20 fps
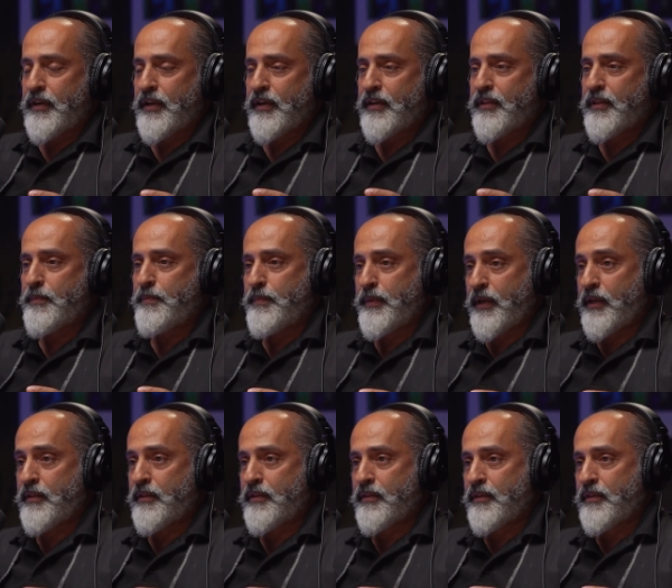like the
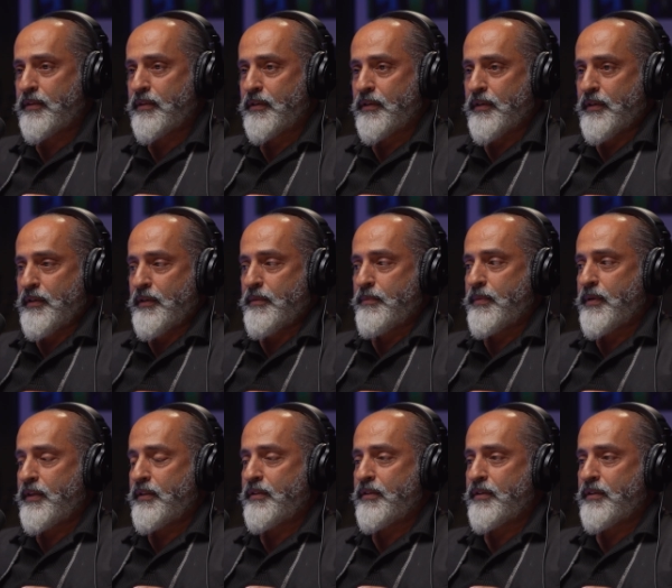painter
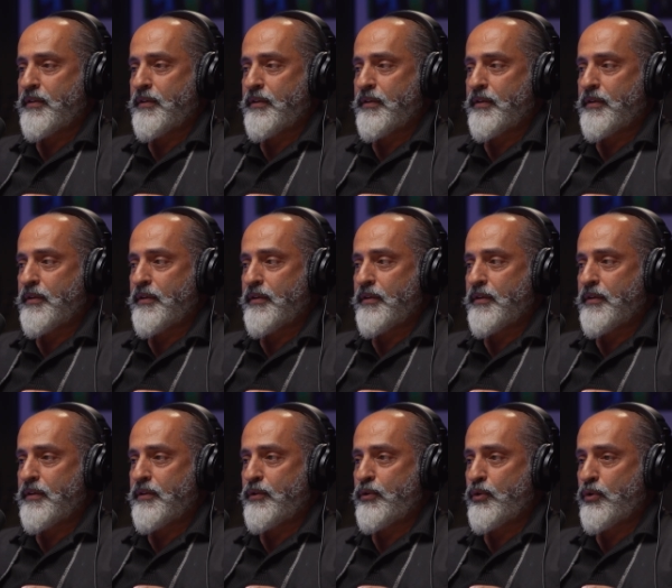painter
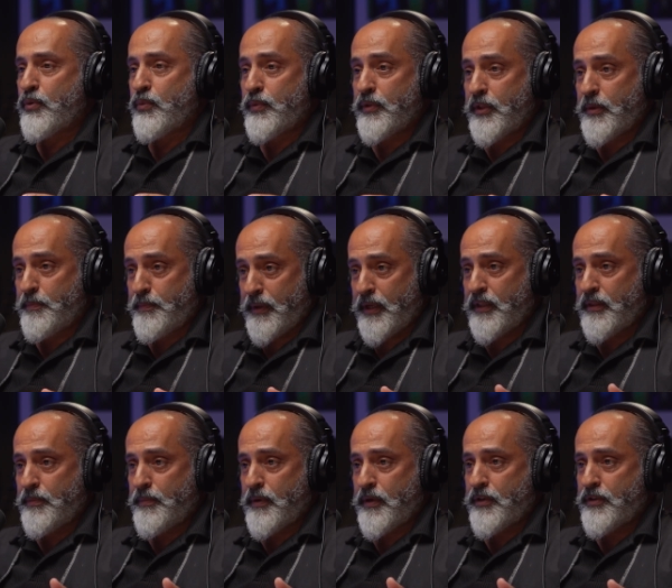draw with the
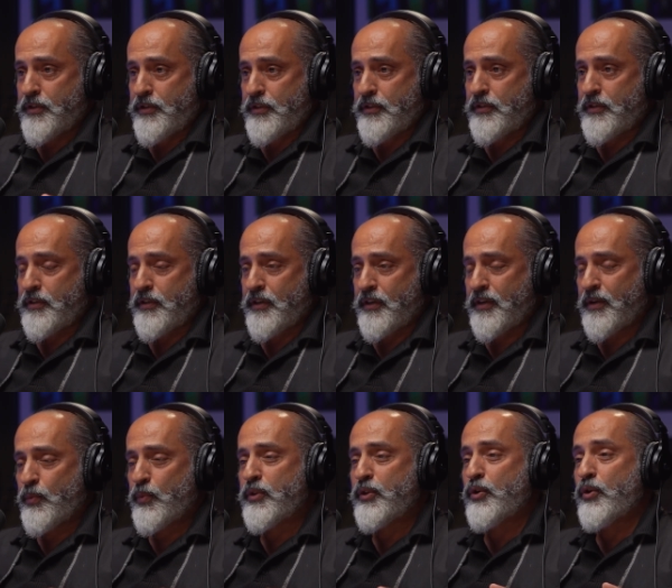paintbrush no
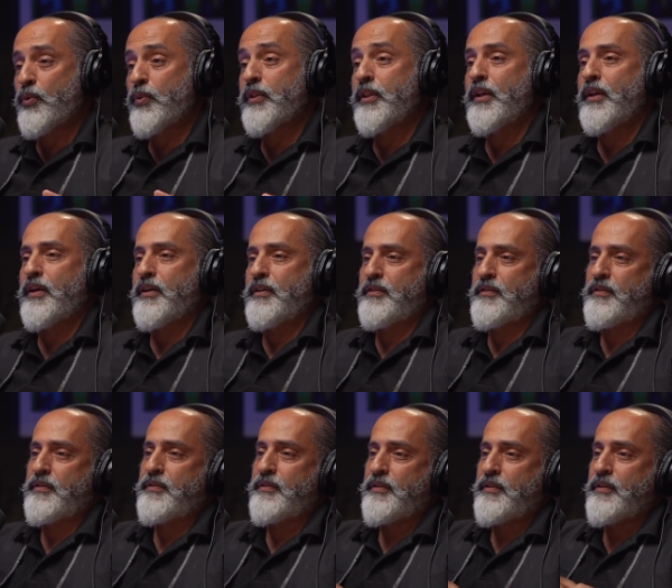no we draw with the light
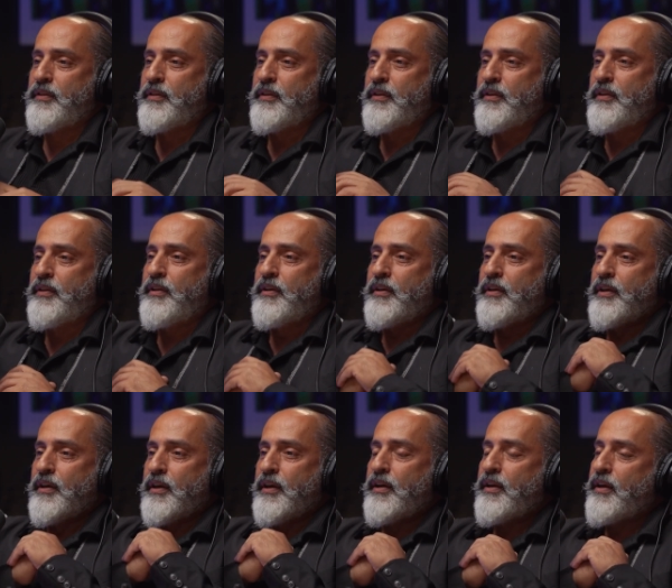
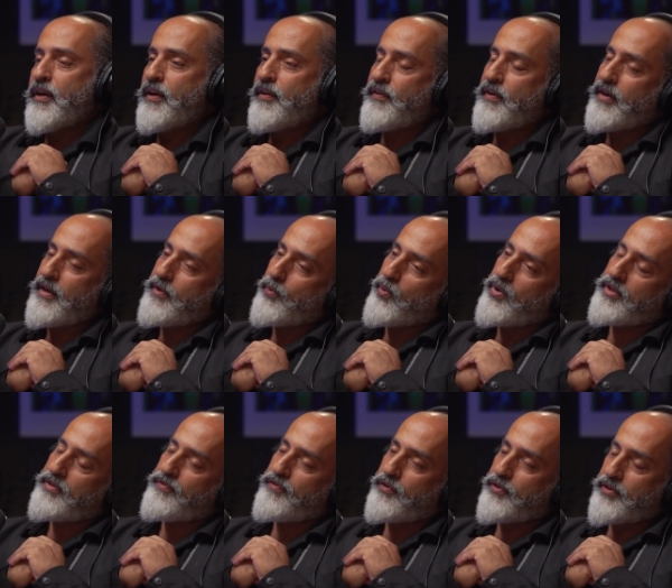I, I, I
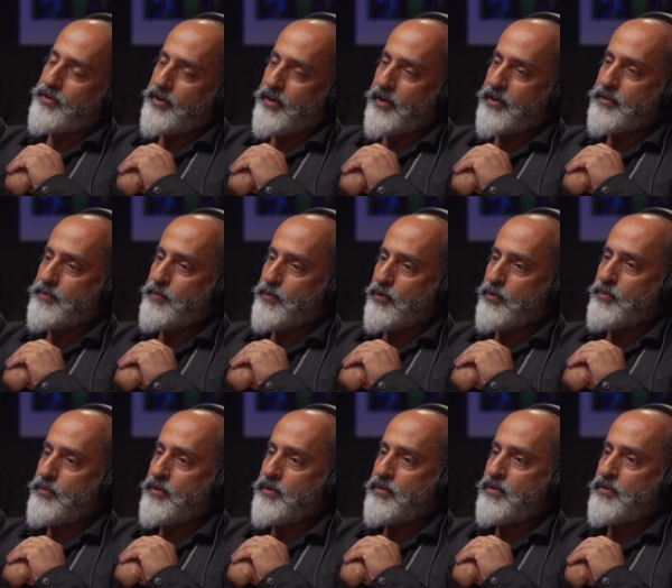wait for the right
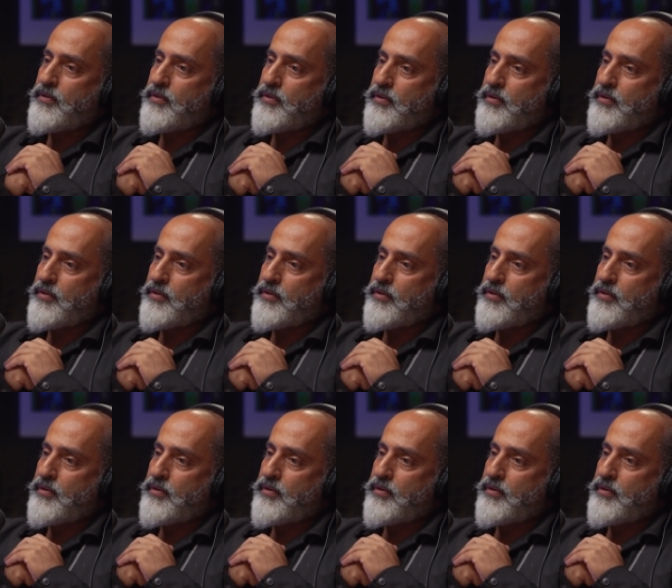moment